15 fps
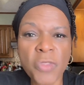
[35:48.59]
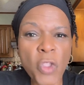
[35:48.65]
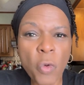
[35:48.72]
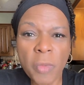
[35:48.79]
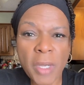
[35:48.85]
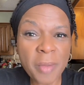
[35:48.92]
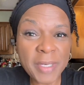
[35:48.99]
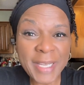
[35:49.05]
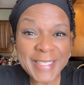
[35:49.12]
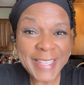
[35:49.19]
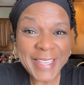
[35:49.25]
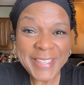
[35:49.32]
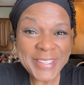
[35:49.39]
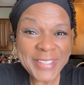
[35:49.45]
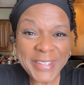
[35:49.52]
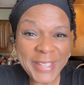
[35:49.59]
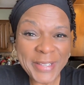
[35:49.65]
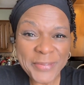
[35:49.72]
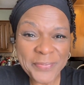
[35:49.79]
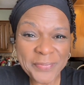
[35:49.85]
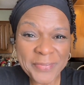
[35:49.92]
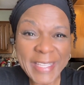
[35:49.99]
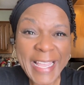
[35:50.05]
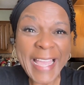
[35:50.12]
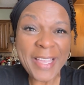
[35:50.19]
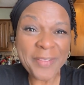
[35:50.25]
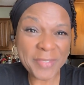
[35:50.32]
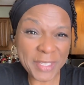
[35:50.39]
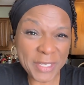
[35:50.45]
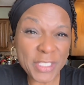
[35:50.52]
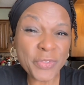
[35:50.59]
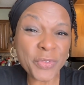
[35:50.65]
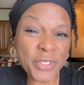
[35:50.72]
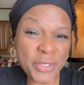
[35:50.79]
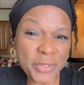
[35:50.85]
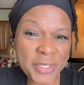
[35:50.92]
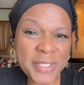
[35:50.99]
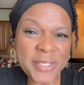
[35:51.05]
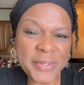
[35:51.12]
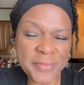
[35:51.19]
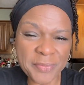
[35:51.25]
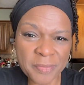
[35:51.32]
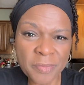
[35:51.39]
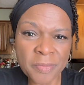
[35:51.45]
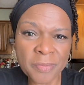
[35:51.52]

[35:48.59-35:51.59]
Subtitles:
nope, I'm not taking you now. I have things for you to do.